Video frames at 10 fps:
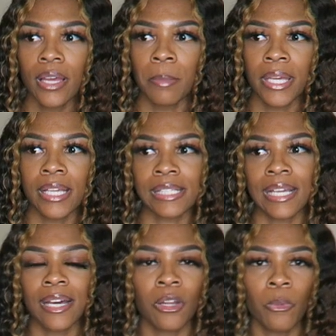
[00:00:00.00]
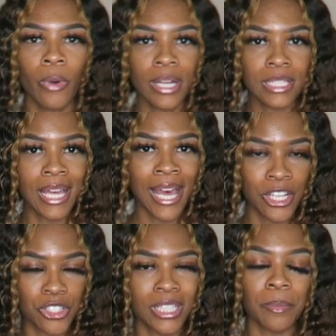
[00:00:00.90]
because I kind of want it to
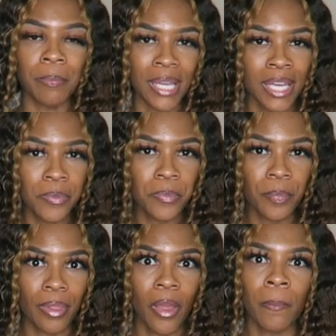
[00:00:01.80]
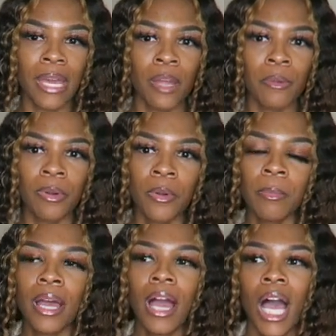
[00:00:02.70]
actually be a
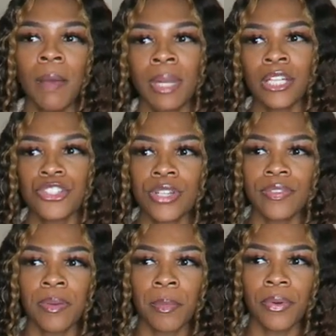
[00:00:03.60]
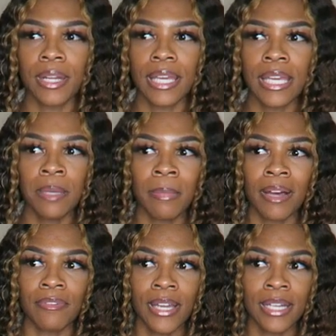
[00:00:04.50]
bedroom. I'm not sure if I'm going to keep
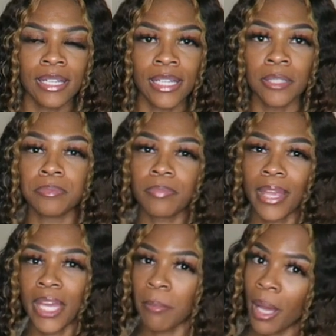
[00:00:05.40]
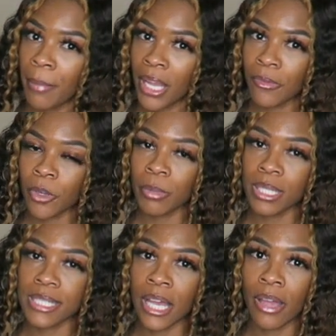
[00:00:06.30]
my vanity in my bedroom in
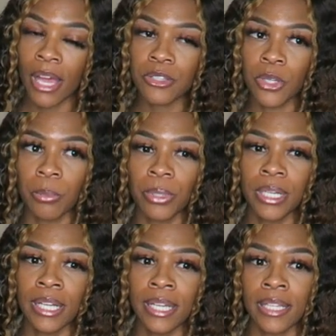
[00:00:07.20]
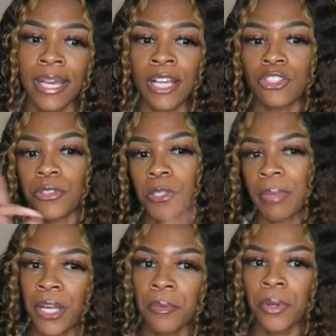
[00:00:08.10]
a townhouse or put it in the extra
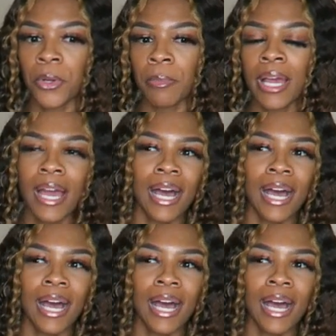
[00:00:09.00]
spare room.